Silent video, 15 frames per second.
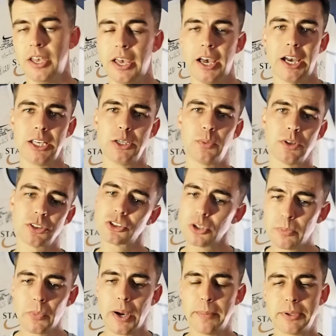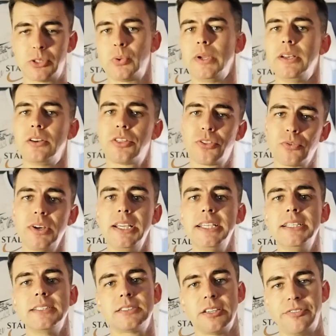And you want somewhere between
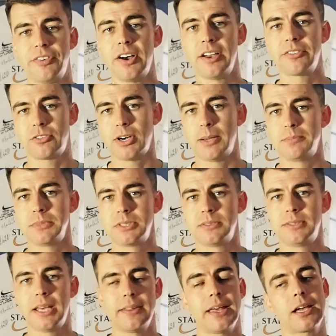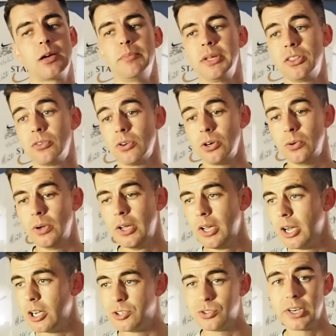3 to 5 grams. Now that can be through
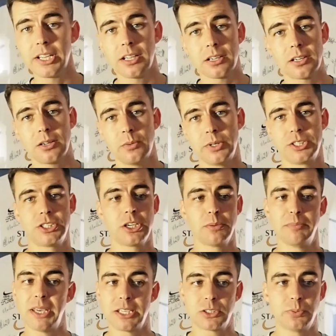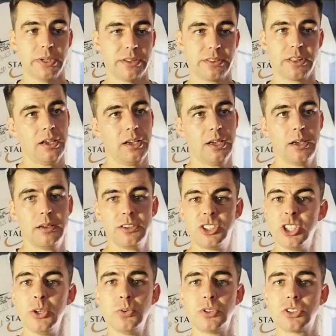a drink, which you can mix with
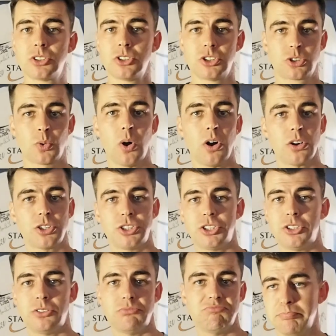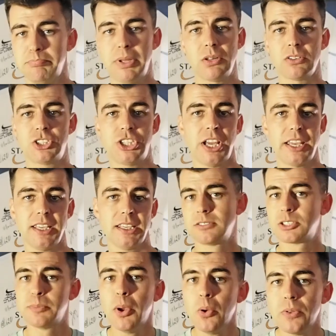juice, squash, milkshake,
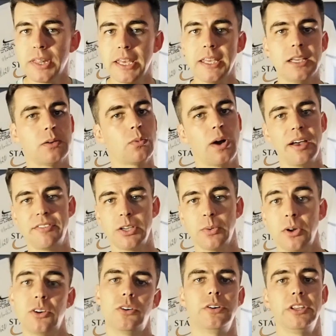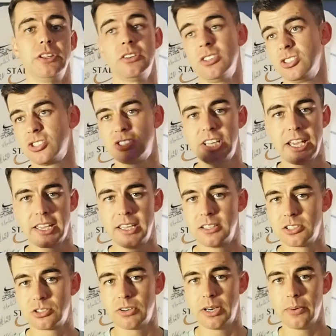smoothie, whatever you want, or you can just neck it
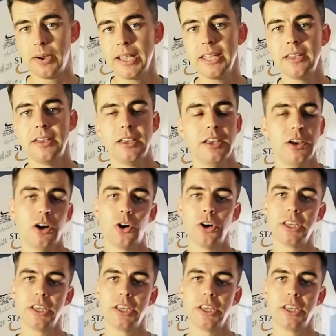straight away. Or you